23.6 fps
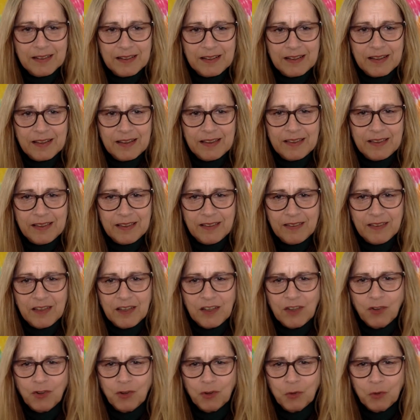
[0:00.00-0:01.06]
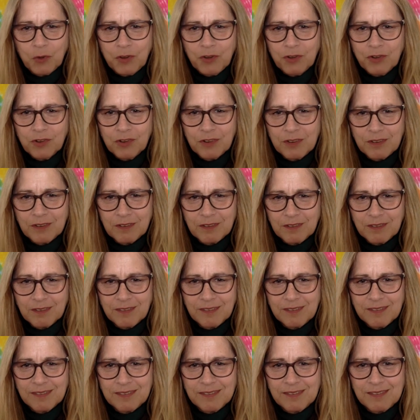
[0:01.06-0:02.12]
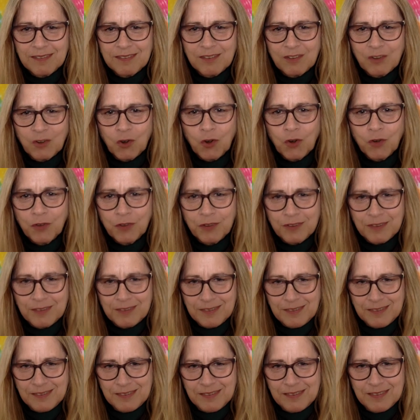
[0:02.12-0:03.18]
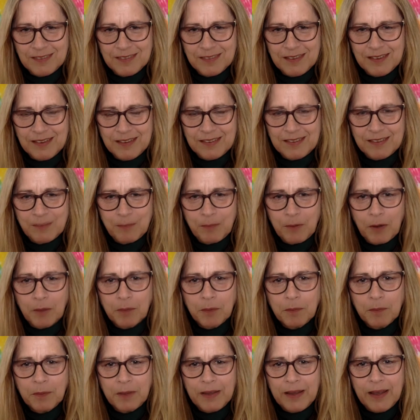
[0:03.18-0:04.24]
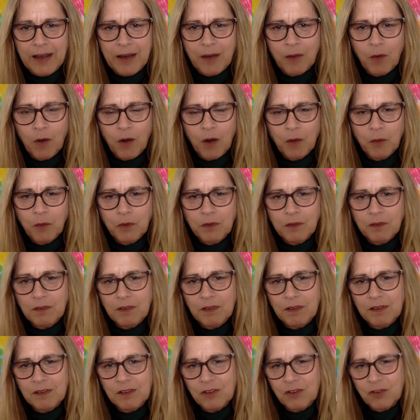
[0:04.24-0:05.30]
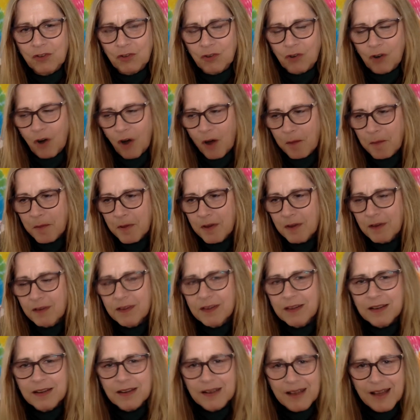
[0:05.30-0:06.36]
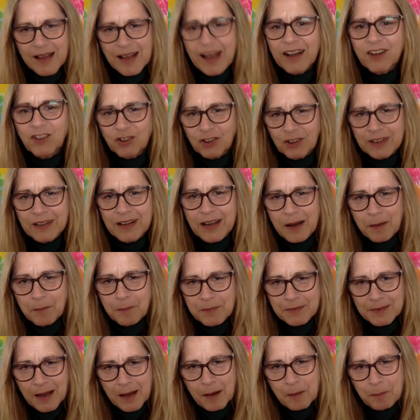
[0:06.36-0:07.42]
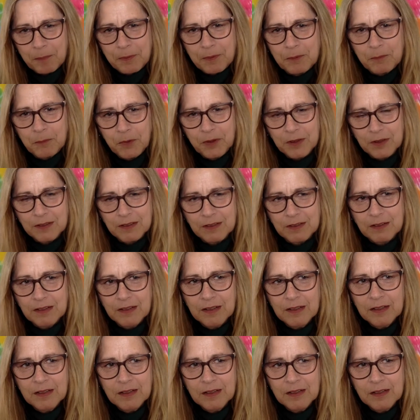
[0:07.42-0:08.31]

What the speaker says: then the intuition surfaces is probably how I would describe it. That it actually comes up, and we can